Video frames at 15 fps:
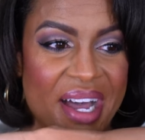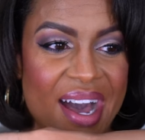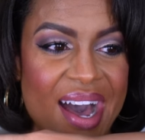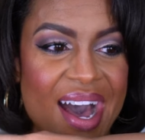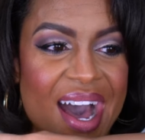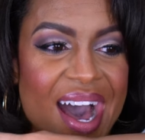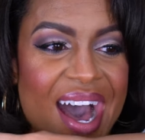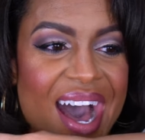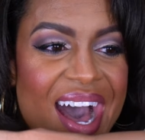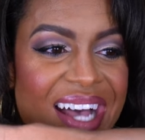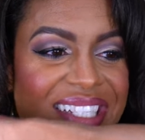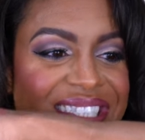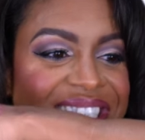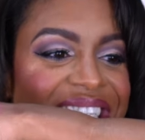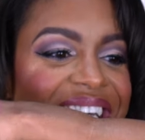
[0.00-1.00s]

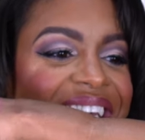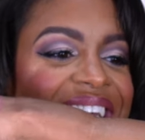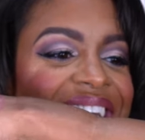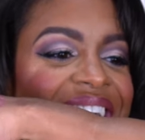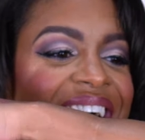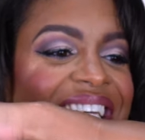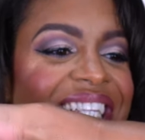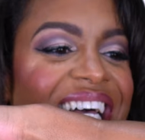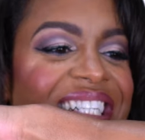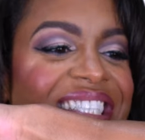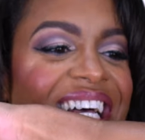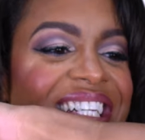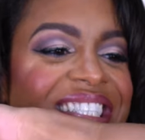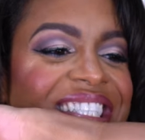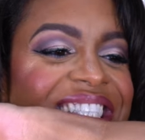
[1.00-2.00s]
Ah, see? That's
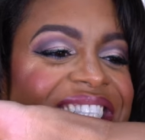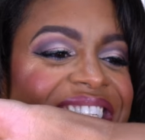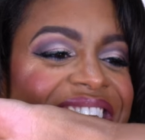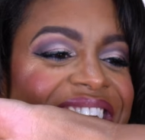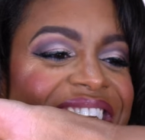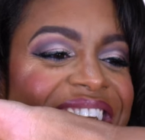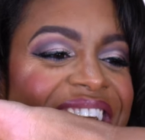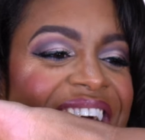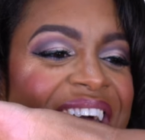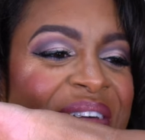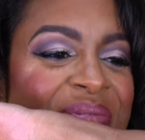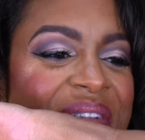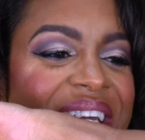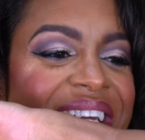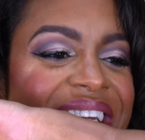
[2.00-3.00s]
how she's going to
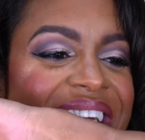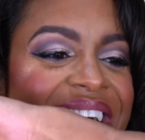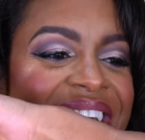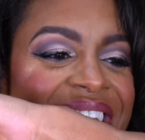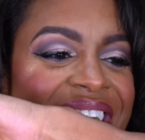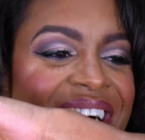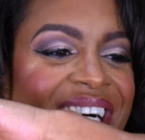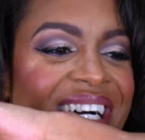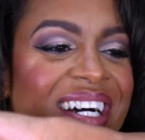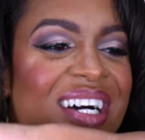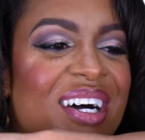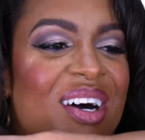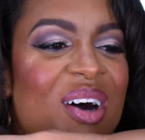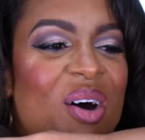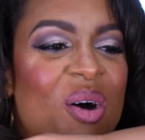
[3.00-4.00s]
get me.
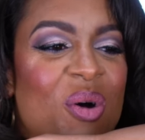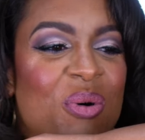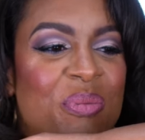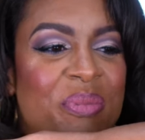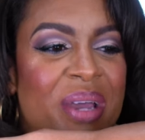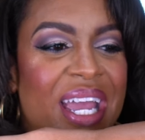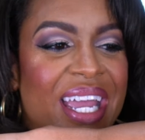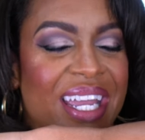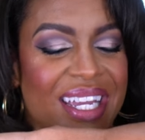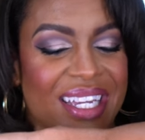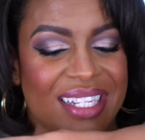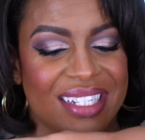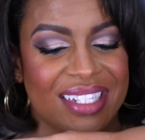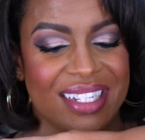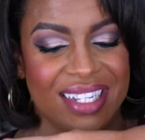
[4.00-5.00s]
Oh,
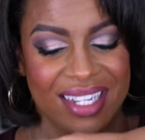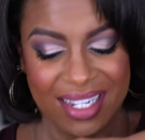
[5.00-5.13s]
man.